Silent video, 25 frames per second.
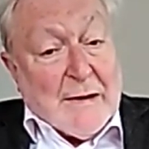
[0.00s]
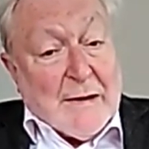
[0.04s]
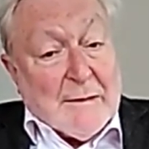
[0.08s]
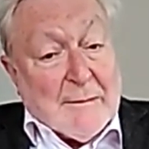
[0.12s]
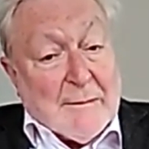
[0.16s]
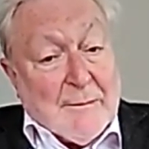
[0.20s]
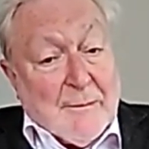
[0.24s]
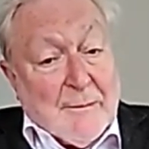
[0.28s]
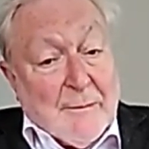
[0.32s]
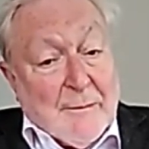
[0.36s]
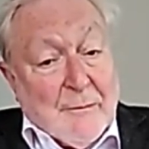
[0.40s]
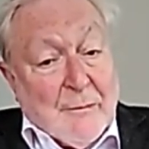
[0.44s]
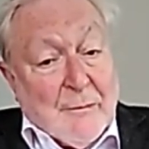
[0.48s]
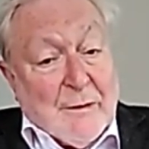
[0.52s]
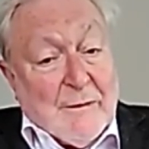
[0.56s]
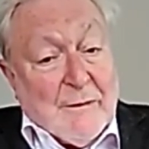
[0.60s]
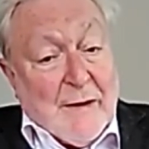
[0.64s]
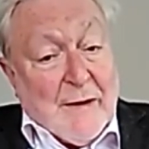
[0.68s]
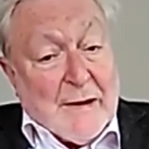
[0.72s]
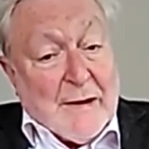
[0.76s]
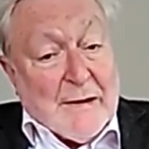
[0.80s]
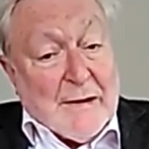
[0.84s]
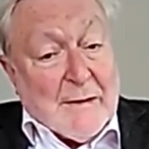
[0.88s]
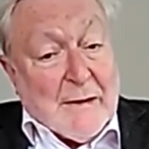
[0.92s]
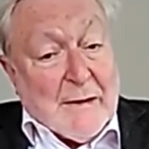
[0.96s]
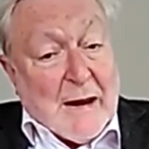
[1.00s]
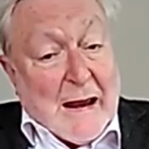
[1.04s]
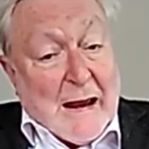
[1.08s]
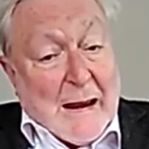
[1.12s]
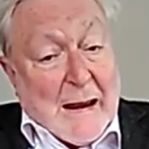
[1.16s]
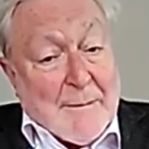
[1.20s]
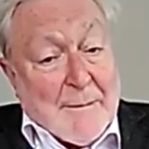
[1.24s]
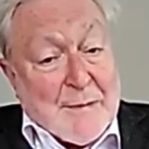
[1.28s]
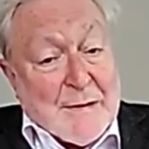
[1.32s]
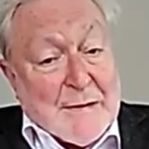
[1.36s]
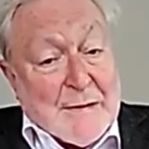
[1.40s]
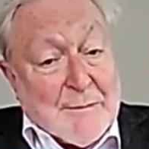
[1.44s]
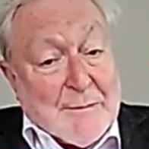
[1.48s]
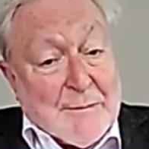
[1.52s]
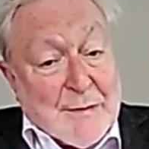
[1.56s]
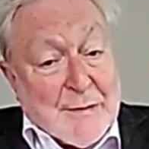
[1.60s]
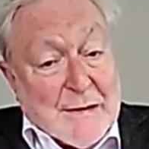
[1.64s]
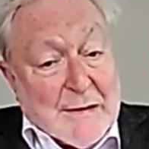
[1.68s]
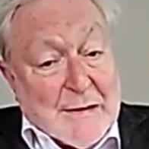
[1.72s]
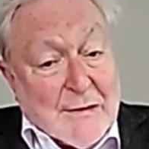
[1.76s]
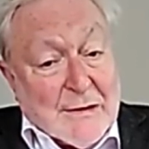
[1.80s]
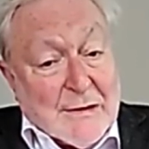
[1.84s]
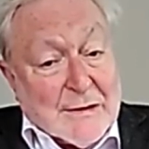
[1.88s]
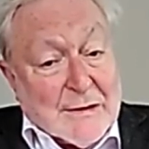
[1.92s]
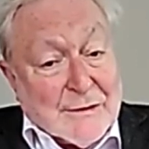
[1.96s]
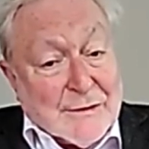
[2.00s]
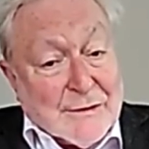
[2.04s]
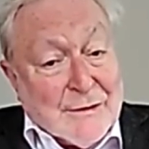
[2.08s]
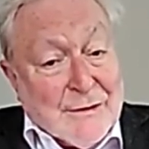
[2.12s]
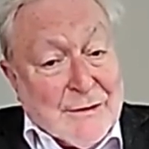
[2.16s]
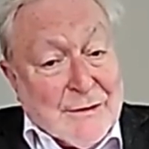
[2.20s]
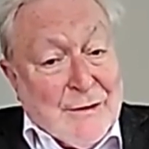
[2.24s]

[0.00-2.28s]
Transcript: a happy period